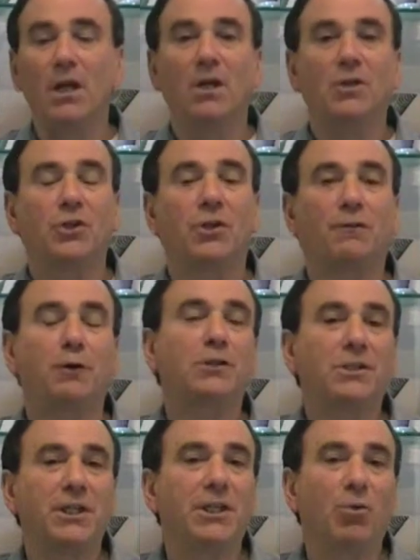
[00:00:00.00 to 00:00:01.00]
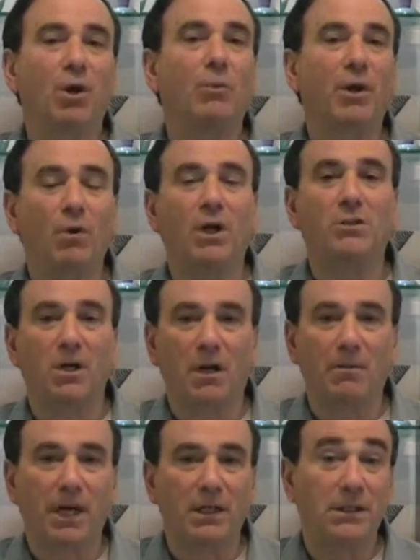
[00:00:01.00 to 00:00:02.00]
So the first thing we want to talk
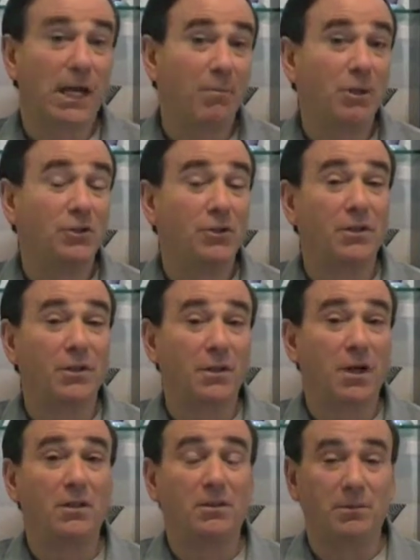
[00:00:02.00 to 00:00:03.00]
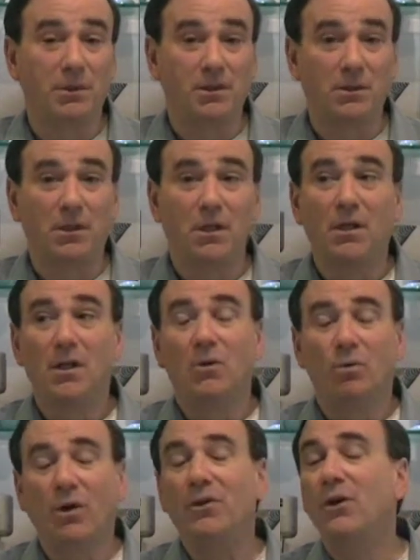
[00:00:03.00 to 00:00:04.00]
about is how much are the deductibles?
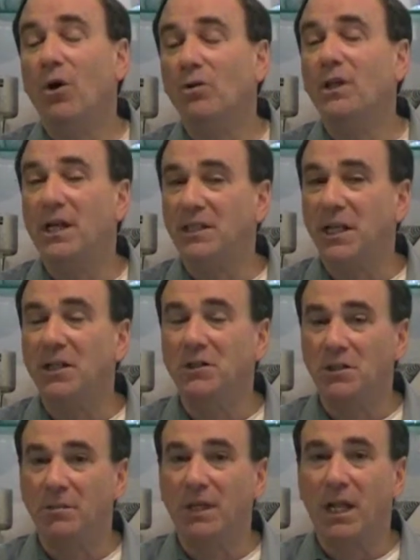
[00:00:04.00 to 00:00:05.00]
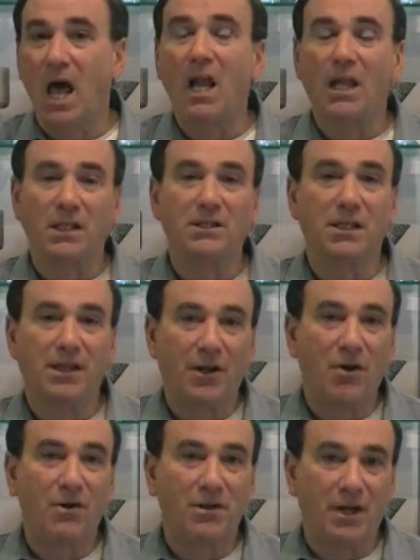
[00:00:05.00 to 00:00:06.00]
Well, in the old days, they used to be a lot less than they
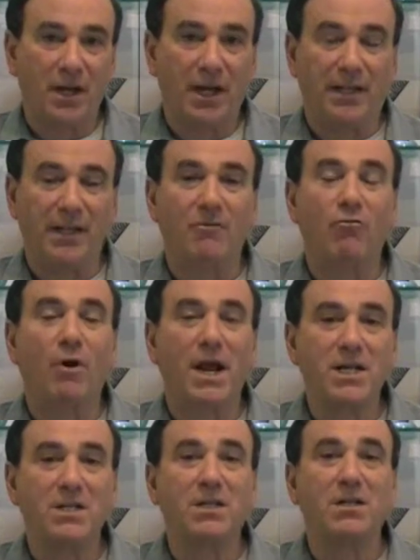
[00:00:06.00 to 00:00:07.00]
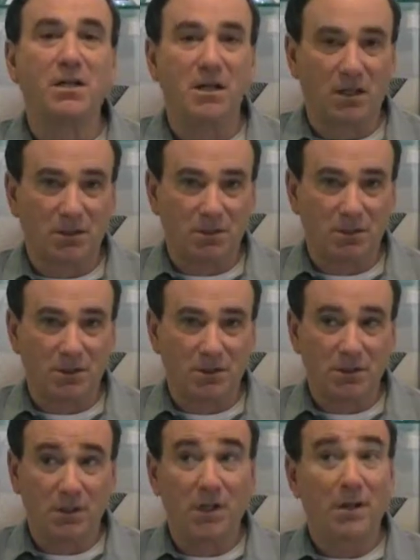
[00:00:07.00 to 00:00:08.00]
are today. They've raised the
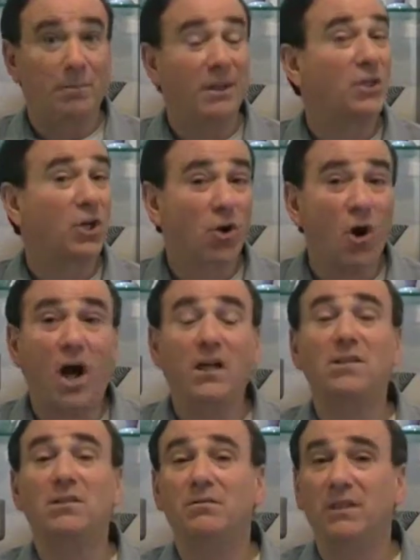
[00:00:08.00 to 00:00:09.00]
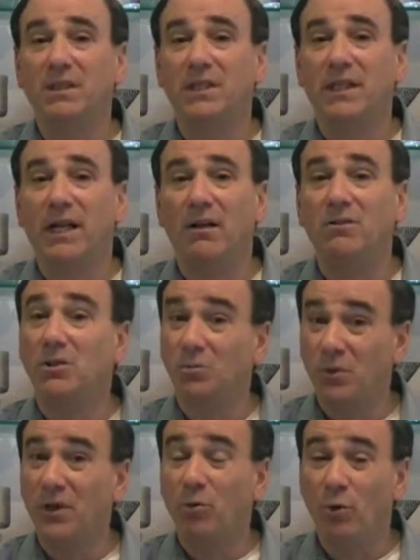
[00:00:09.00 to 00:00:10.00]
deductibles, but the cost of these accounts are
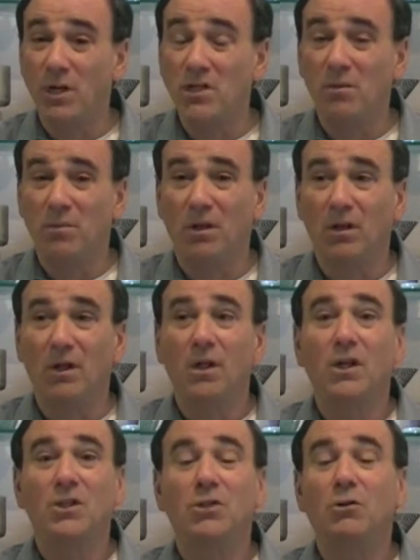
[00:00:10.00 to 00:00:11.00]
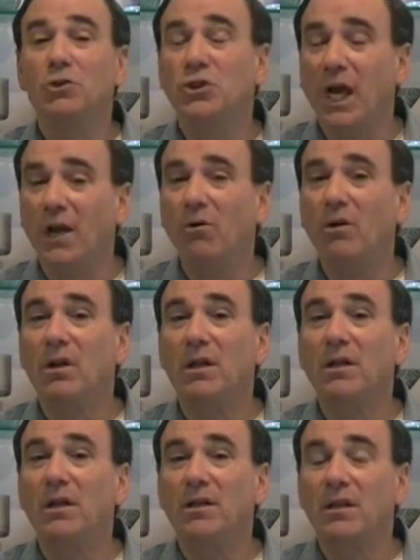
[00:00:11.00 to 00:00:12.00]
pretty reasonable. So generally,
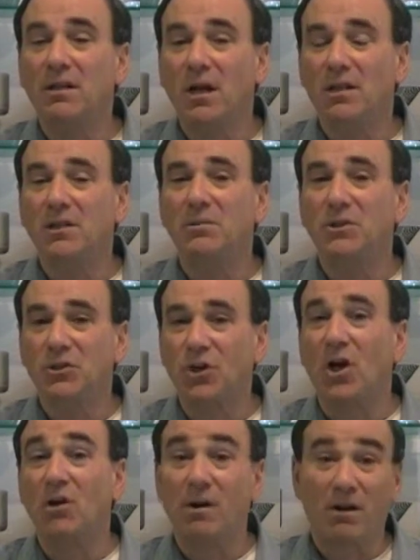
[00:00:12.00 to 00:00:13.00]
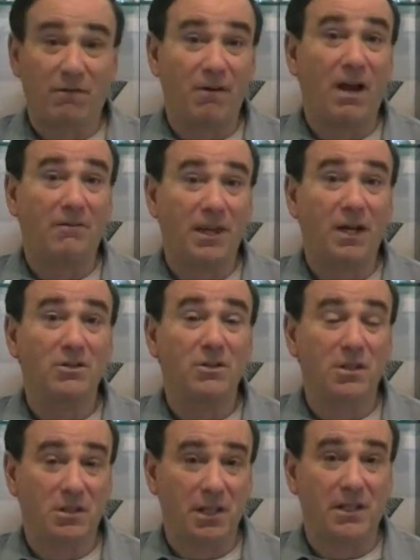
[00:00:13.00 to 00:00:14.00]
the deductibles start around $5,000
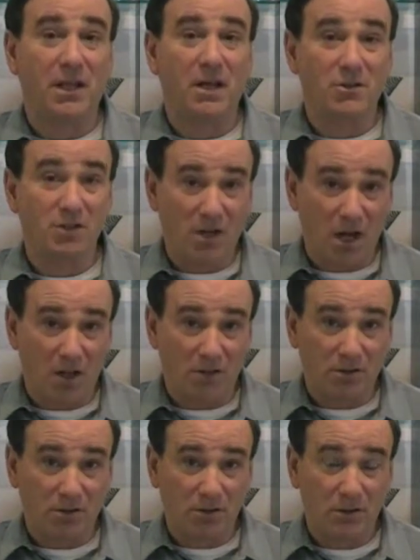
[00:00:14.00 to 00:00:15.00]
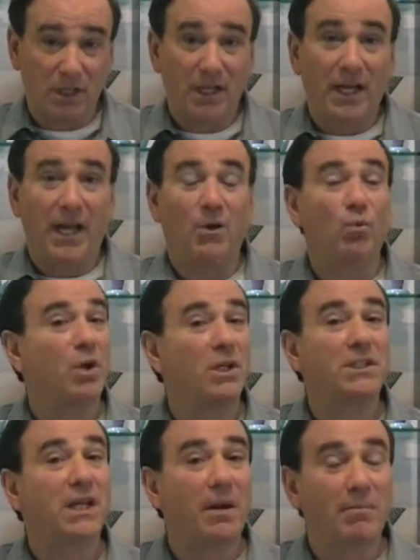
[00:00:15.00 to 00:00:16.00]
to $10,000. And what
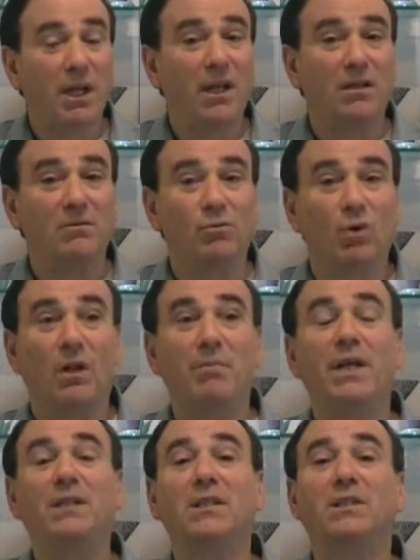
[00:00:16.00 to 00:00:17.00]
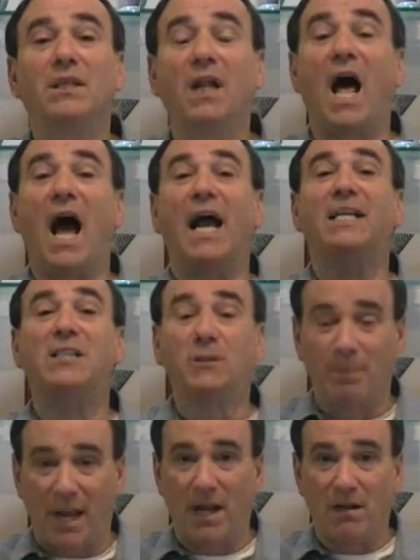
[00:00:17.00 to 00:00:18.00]
does that mean? Well, it means until I
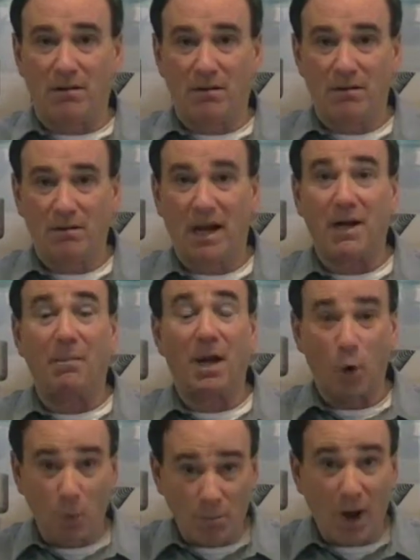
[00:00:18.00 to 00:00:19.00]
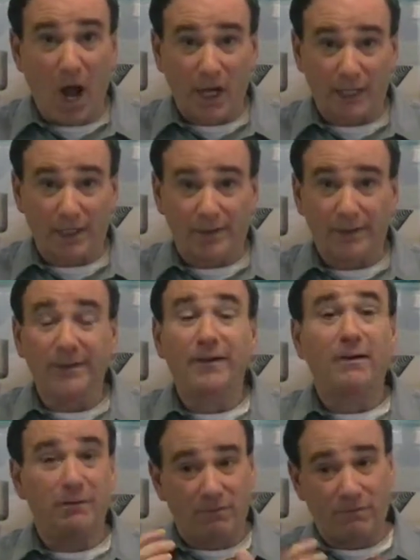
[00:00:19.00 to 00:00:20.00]
spend out of my own pocket
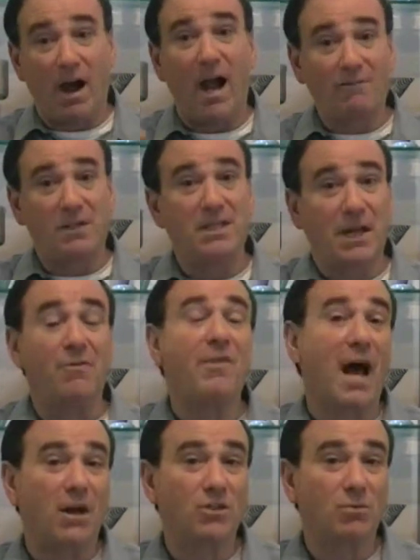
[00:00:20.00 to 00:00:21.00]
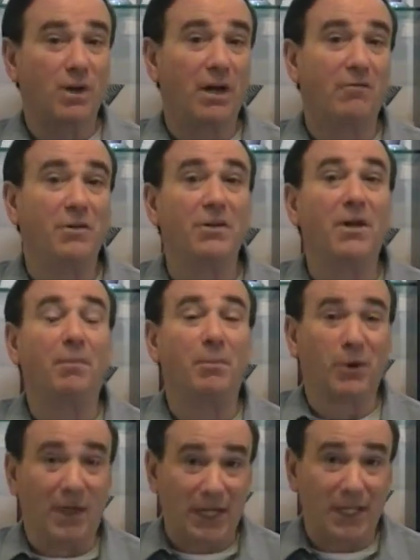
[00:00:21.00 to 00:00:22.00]
$5,000 to $10,000, whatever the
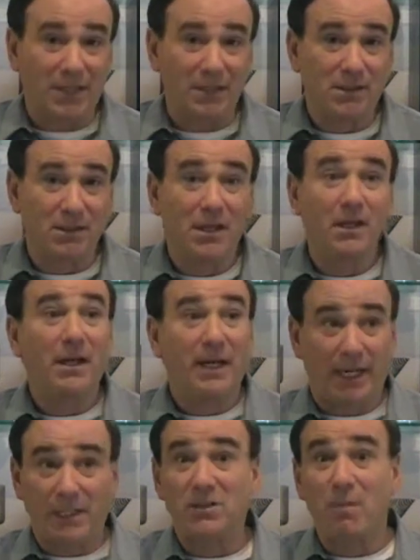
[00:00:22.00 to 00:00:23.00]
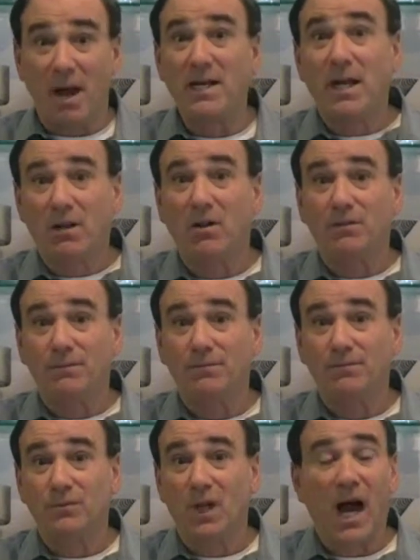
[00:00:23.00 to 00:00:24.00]
number is, it's my nickel.
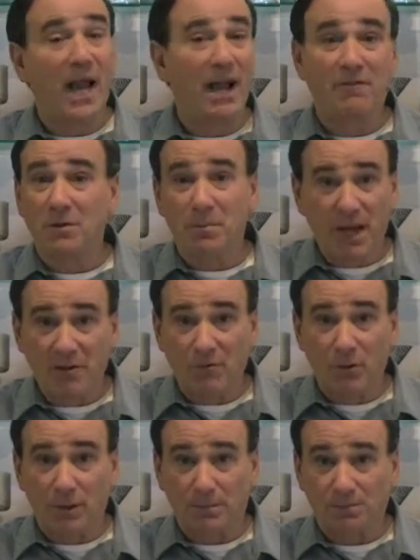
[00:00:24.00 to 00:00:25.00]
I have to pay for it.